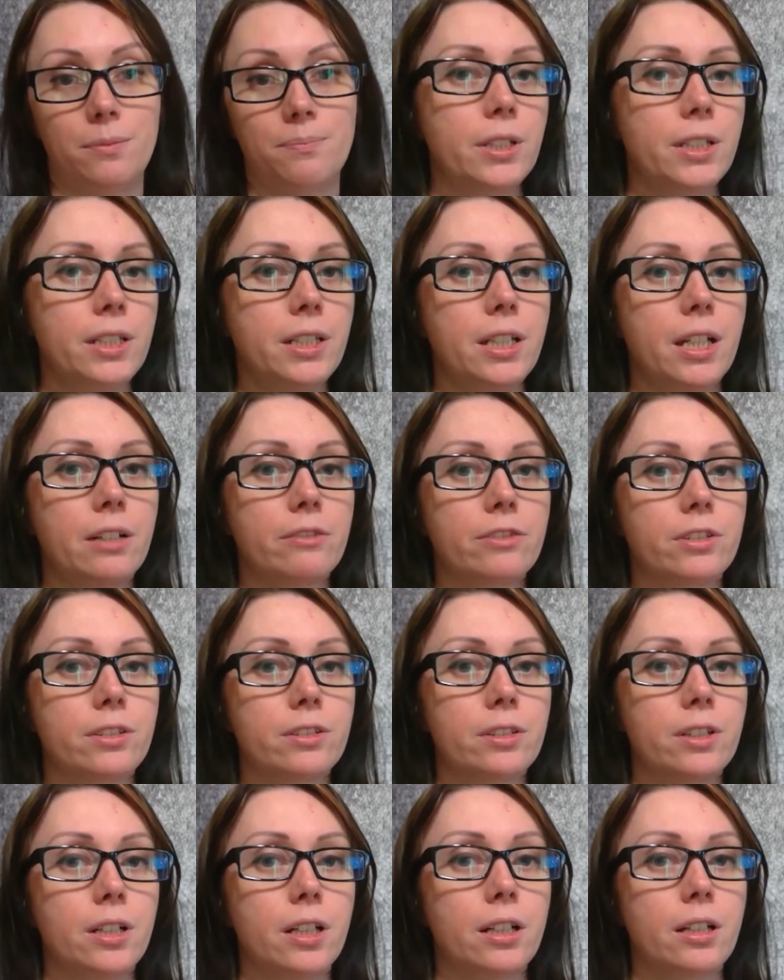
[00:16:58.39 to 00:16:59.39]
So I did
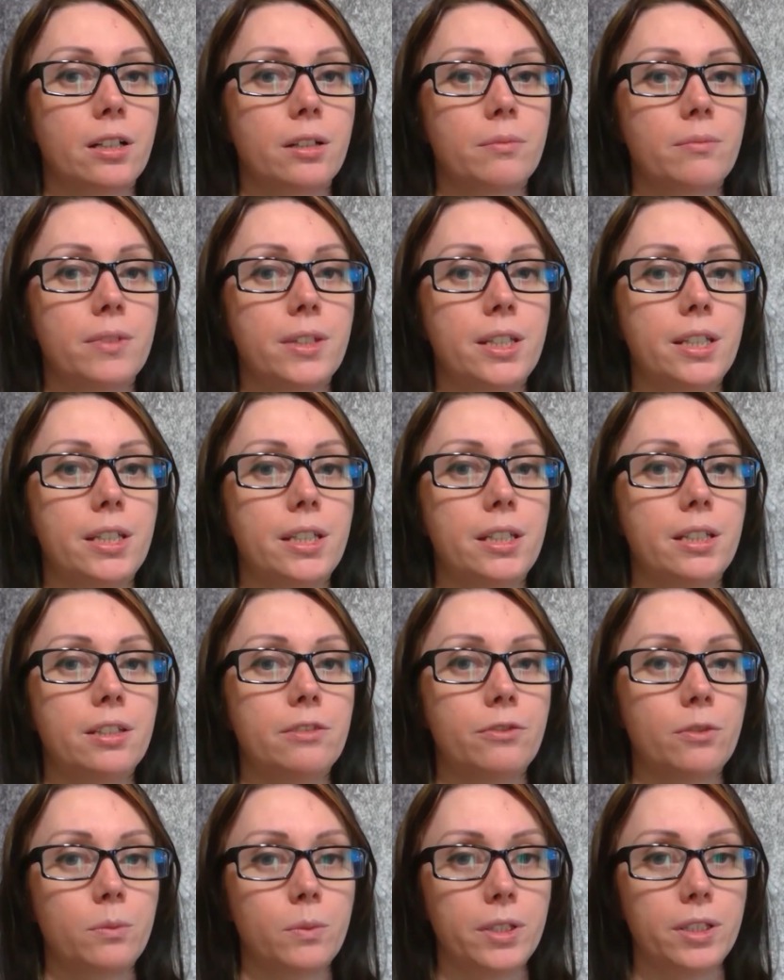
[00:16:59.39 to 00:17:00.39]
cover the
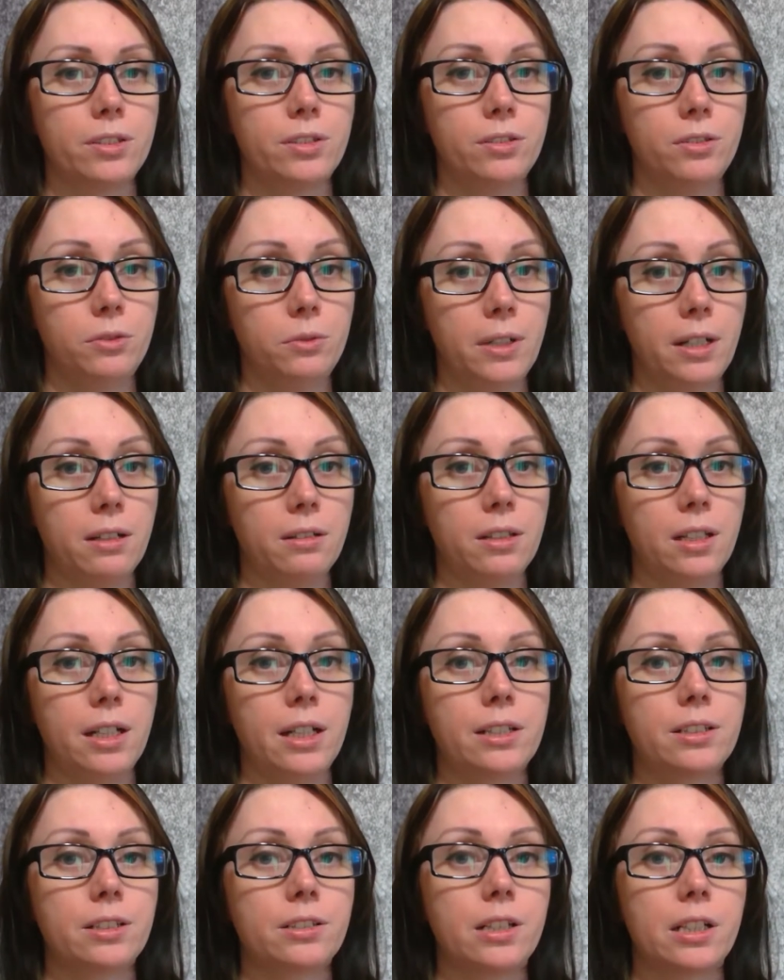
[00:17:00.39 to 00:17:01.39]
different ways to do
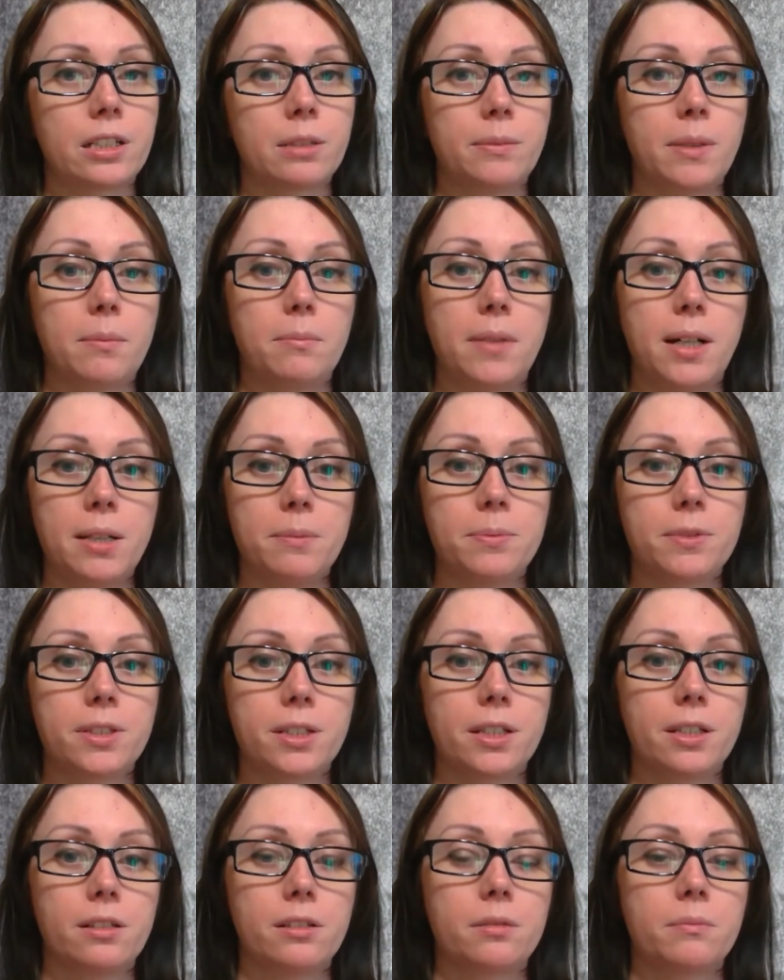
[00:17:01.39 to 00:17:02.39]
outlines. I talked about my
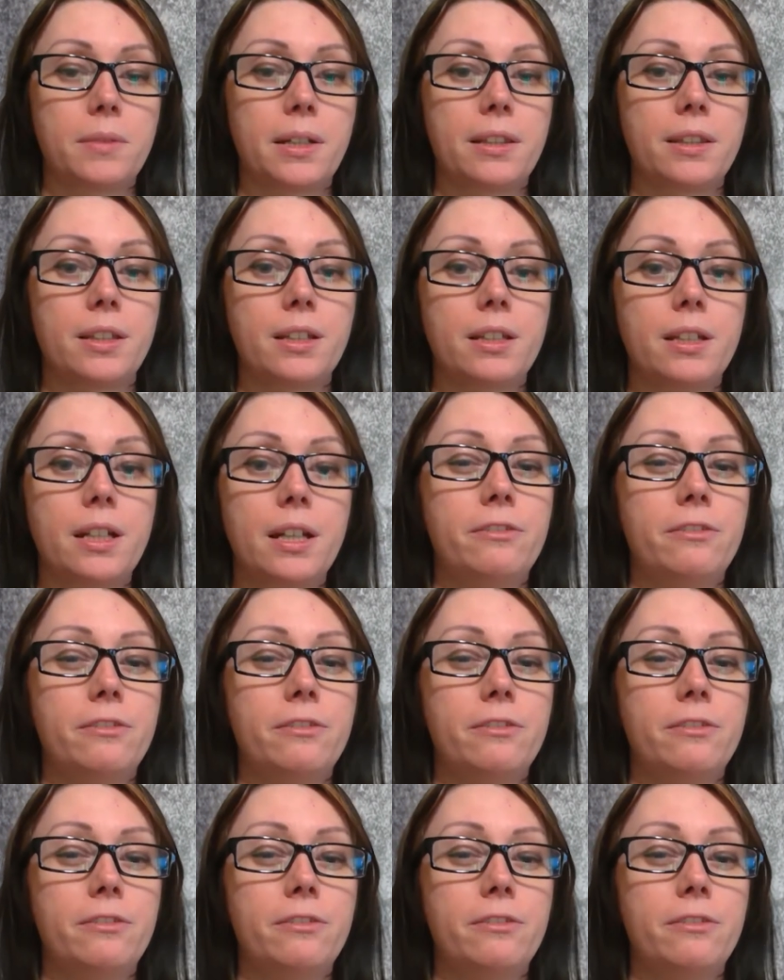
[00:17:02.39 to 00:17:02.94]
particular method.